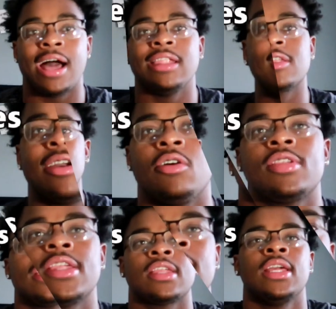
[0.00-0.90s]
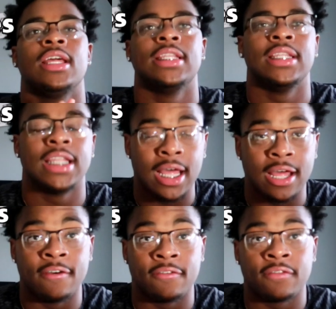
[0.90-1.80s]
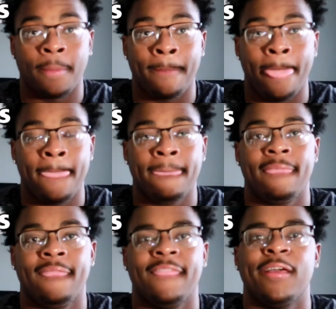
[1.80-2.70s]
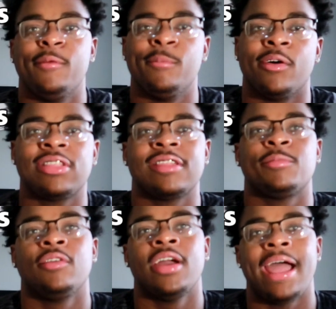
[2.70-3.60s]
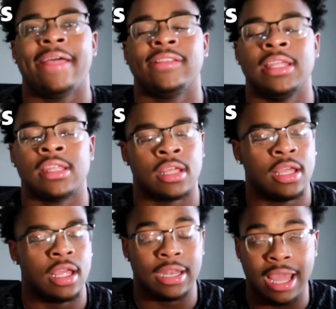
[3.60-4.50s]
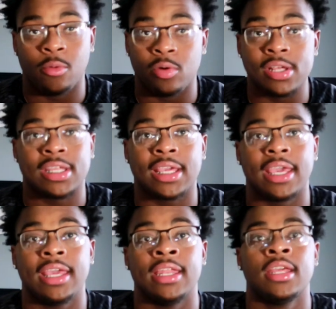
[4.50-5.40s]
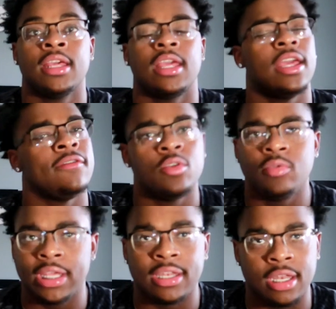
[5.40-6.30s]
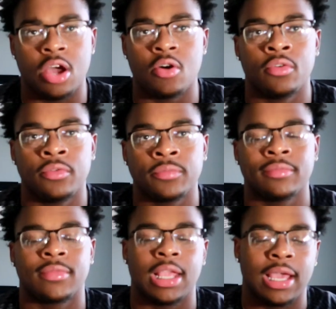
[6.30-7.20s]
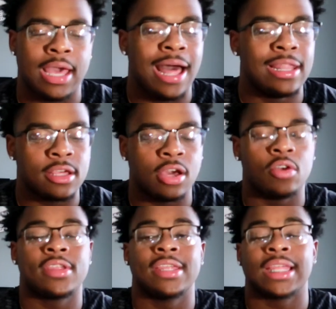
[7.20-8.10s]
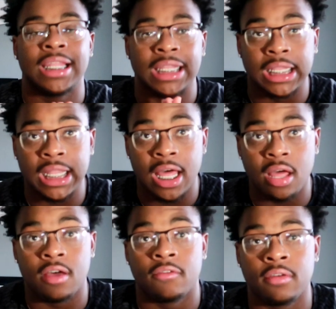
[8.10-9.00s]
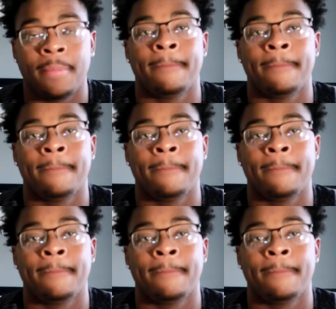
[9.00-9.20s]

college coaches love multi-sport athletes. Now once again, if you didn't know, college coaches love